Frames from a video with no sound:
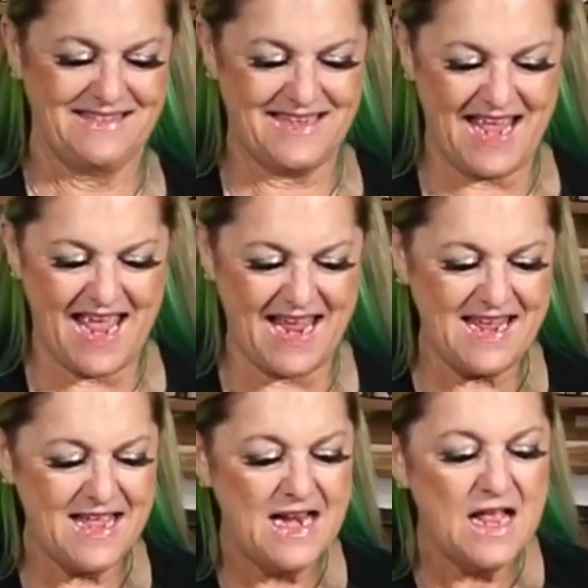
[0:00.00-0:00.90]

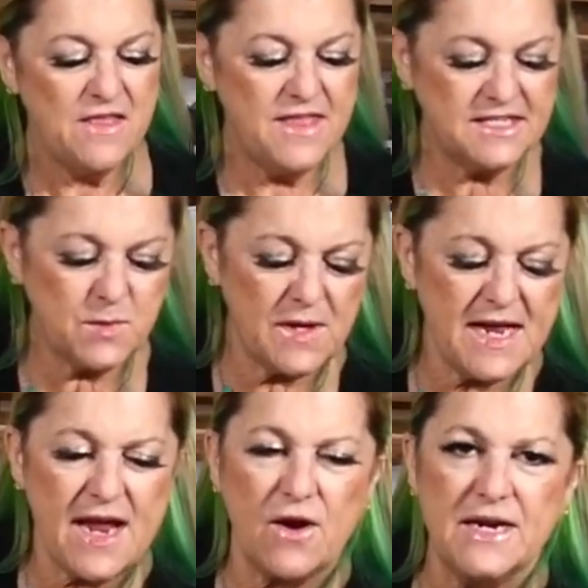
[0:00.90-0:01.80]
Okay? This one
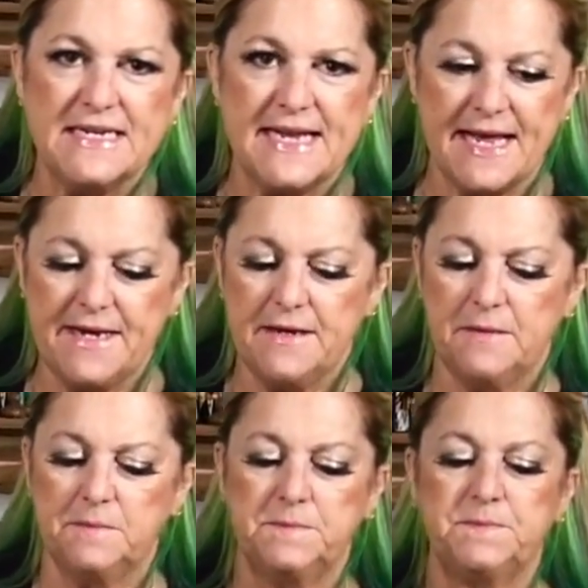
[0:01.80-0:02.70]
I already did,
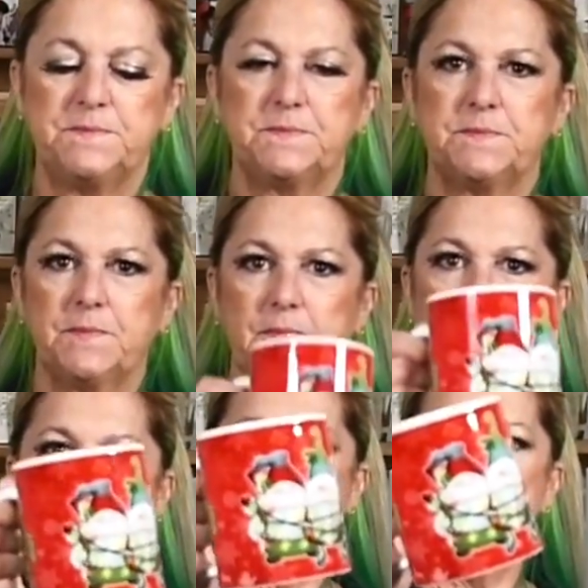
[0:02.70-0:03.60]

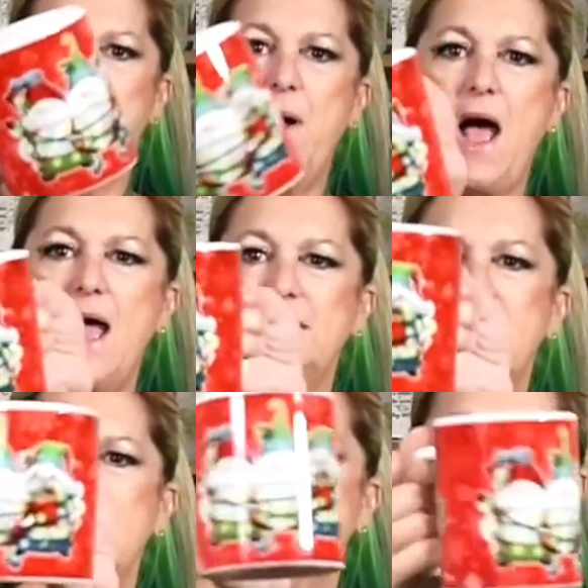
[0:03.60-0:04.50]

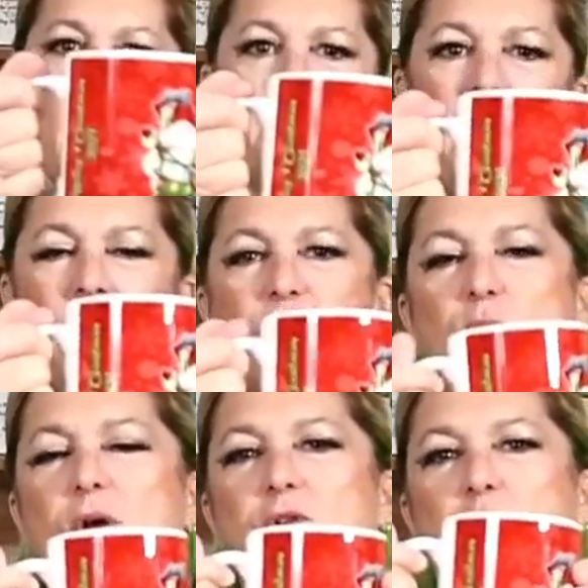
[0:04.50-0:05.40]
but I'm not
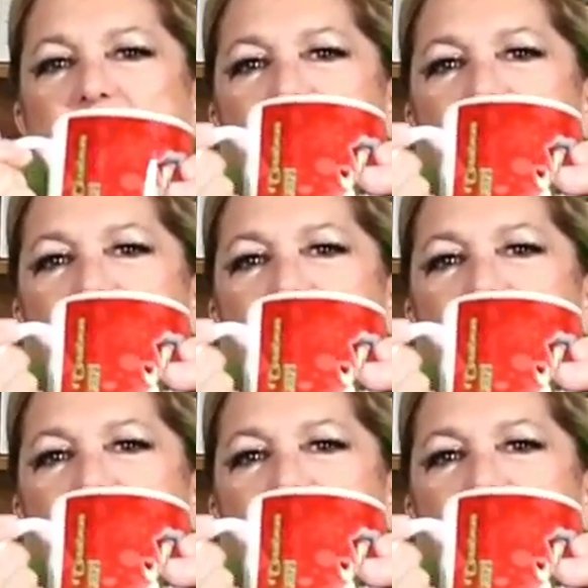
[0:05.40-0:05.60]
thrilled with